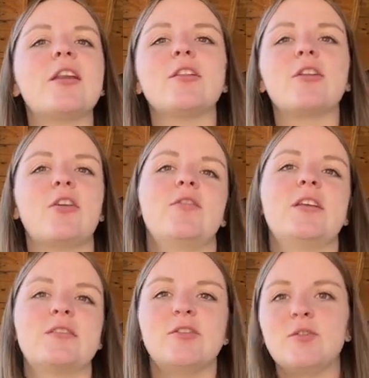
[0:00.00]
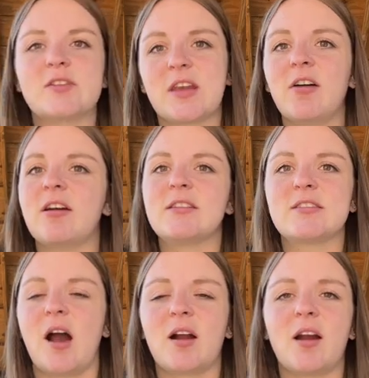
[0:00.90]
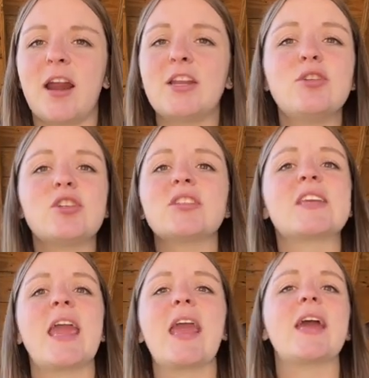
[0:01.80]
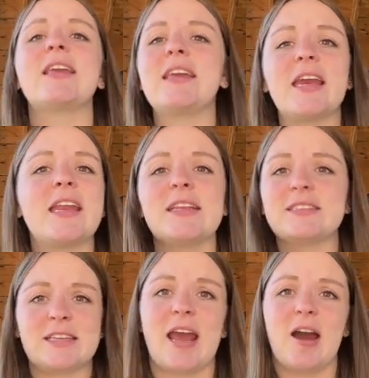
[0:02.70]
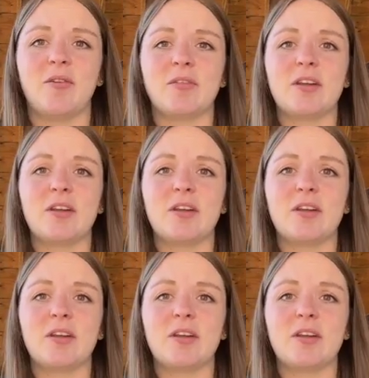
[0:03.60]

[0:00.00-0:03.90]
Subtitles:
to learn this new skill in soccer and you just can't get it down?